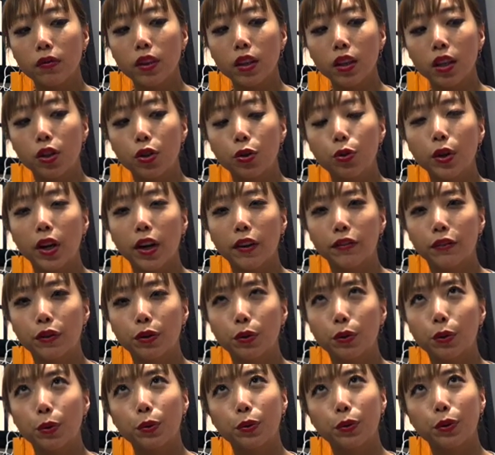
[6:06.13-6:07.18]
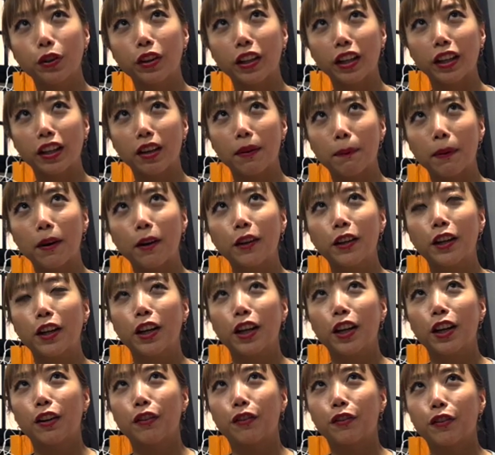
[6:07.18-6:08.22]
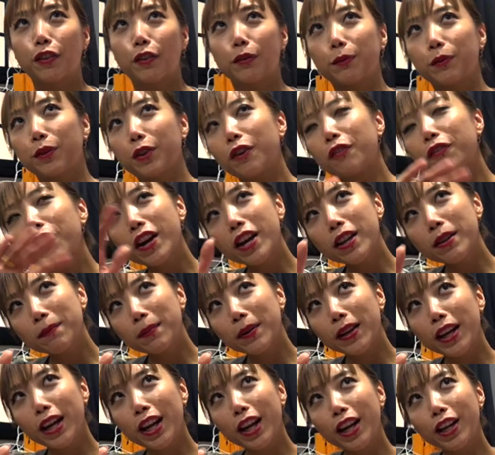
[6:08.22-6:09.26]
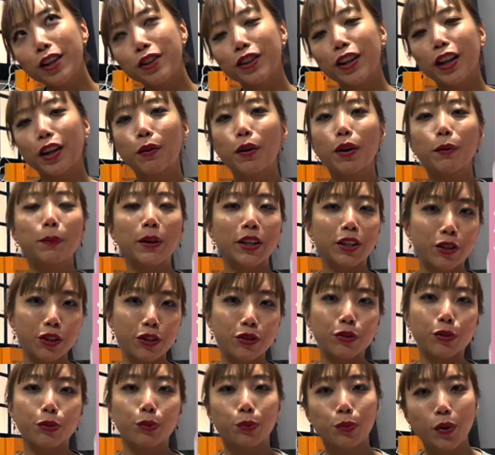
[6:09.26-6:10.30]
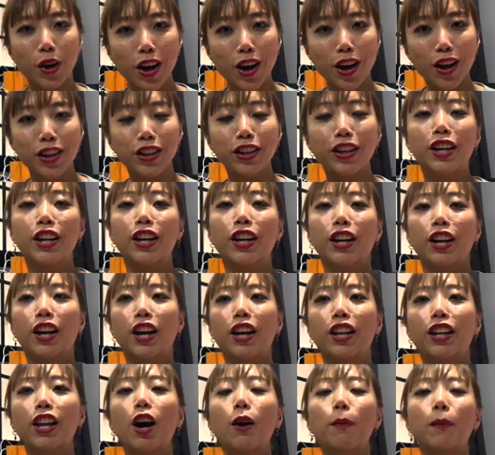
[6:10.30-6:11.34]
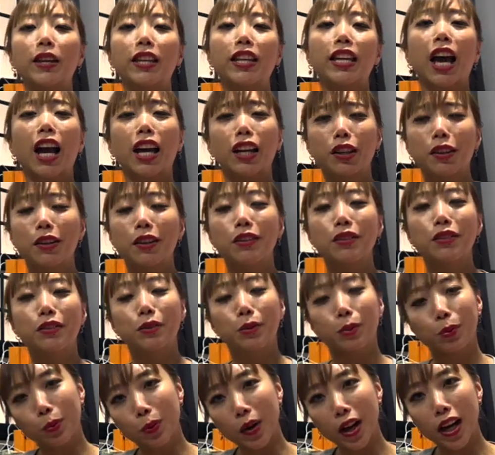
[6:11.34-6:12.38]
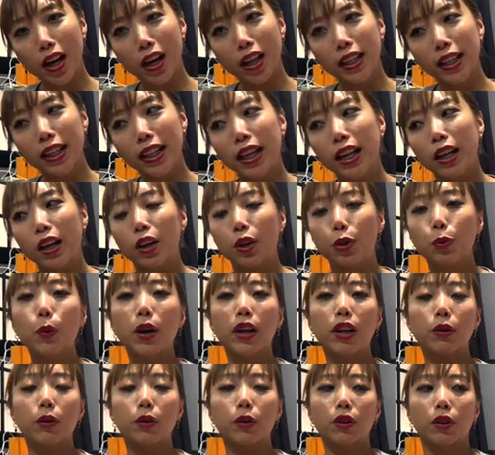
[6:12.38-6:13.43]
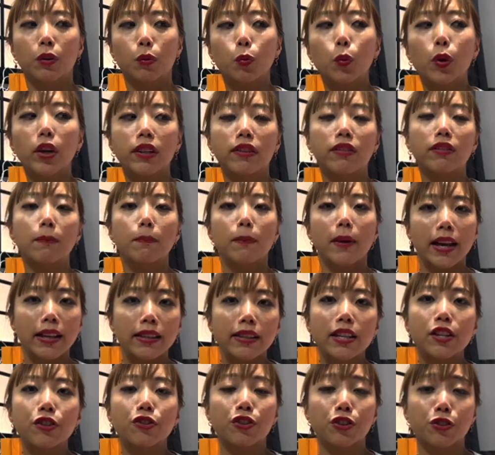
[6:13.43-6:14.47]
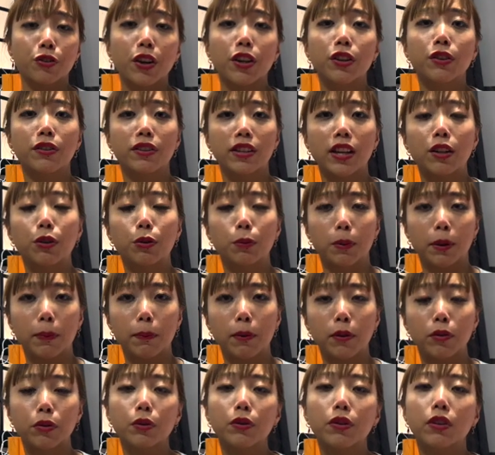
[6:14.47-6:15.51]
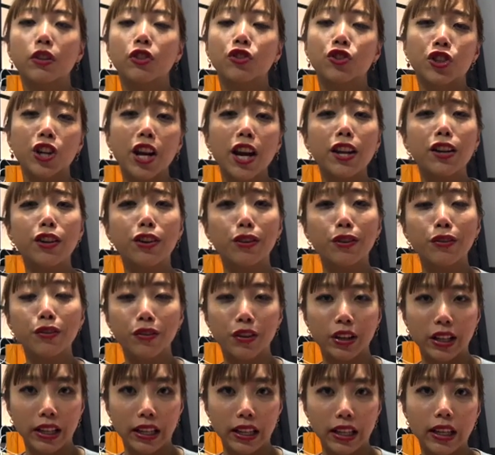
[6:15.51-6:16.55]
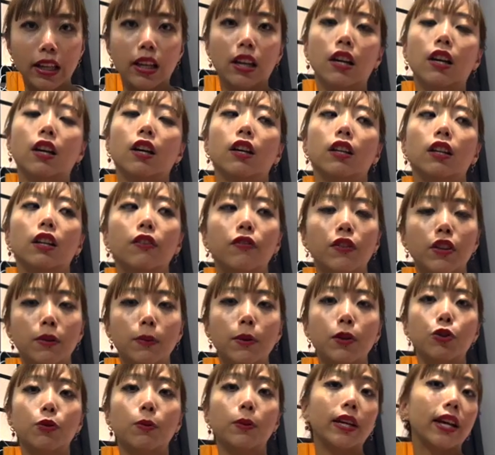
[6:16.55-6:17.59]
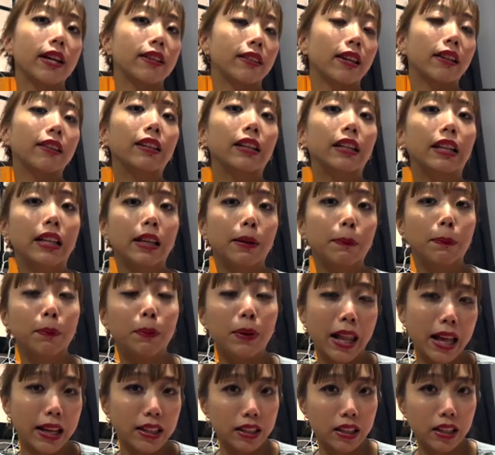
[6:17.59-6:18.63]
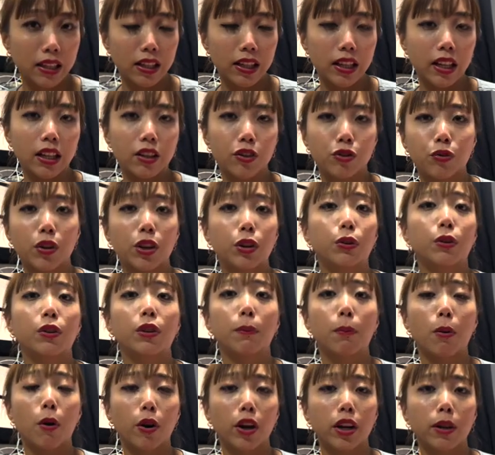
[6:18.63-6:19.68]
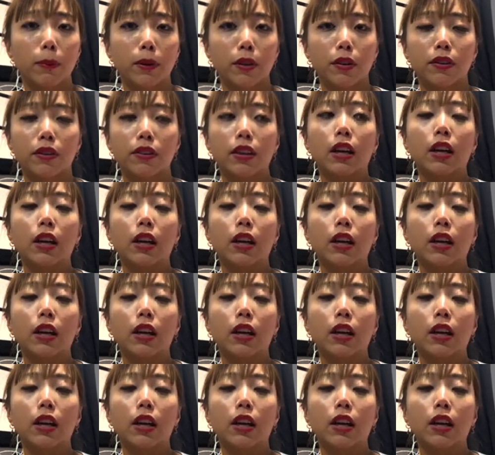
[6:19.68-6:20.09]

you have to also think about from your front page, like what pictures you want and how many icons you want, what's the message you're trying to send to people. So generally, the first page should be aesthetically pleasant and straight to the point, because